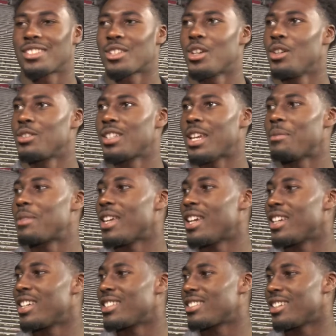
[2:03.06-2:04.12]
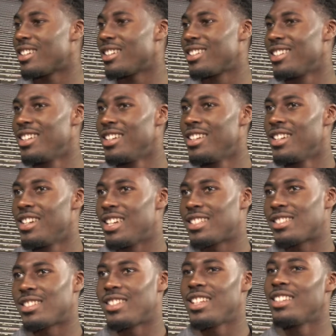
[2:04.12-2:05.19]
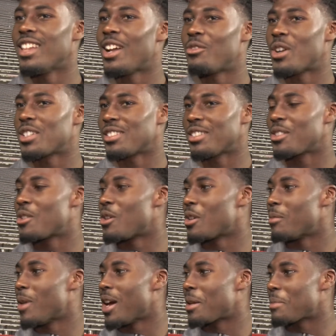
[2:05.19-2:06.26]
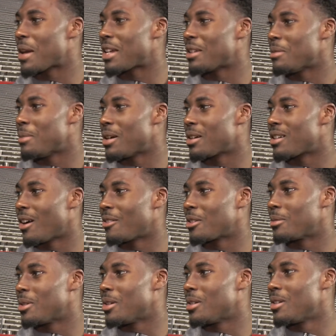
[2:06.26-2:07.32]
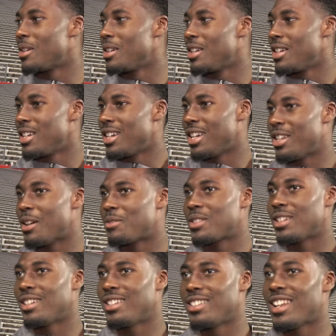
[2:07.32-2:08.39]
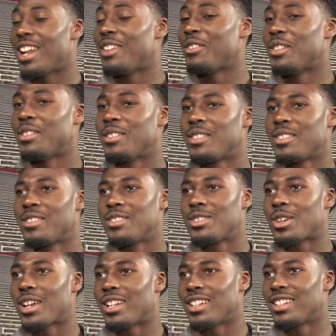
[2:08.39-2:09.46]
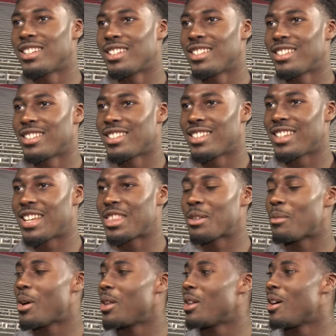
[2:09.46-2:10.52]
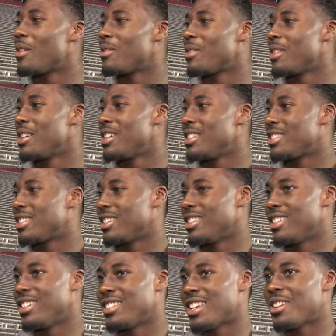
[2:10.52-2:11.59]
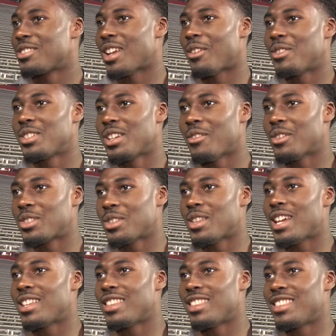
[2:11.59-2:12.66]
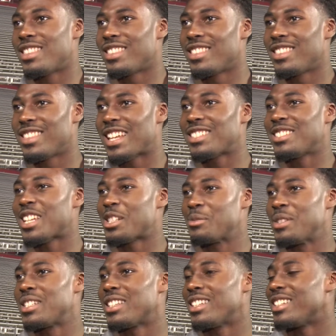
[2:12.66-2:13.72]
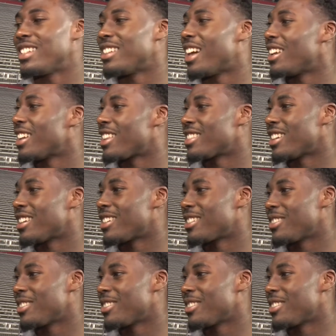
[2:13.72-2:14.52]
it's a whole team thing. It's a D-line rushing the quarterback, making him uncomfortable enough to not even try to get the ball off to his outside receiver. So that's a testament to the D-line, I think.